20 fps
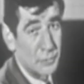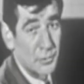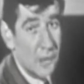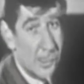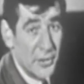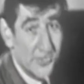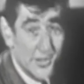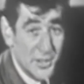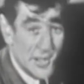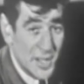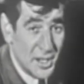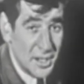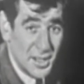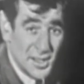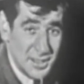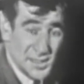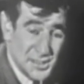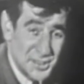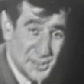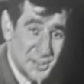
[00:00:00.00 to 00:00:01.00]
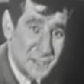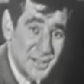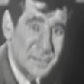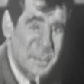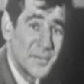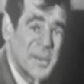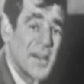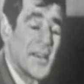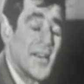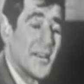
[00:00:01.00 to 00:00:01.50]
Rather dull, isn't it?
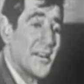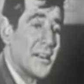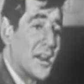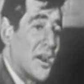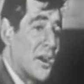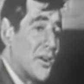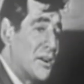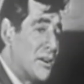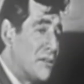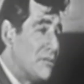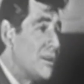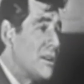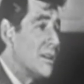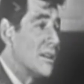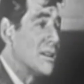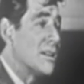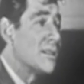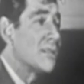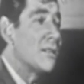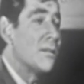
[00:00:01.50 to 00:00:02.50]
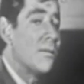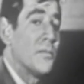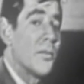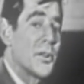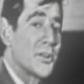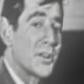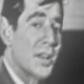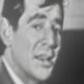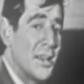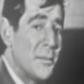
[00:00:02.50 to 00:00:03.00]
Now here it is,
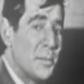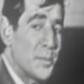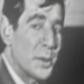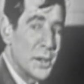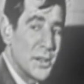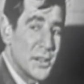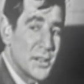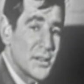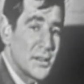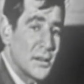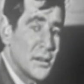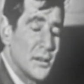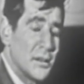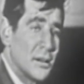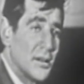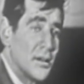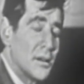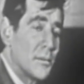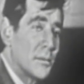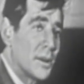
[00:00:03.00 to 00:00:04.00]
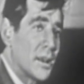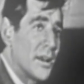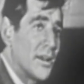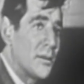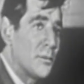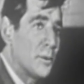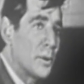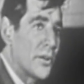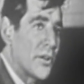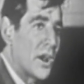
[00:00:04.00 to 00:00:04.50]
the same piece,
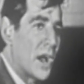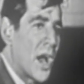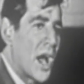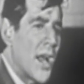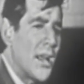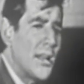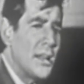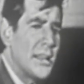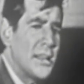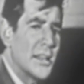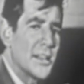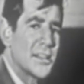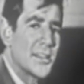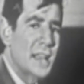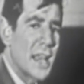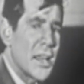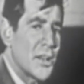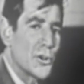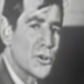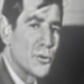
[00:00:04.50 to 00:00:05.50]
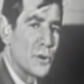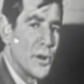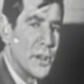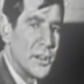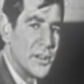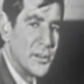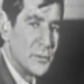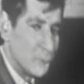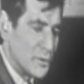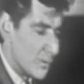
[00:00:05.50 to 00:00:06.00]
played with a highly
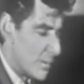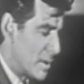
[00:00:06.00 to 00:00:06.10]
exaggerated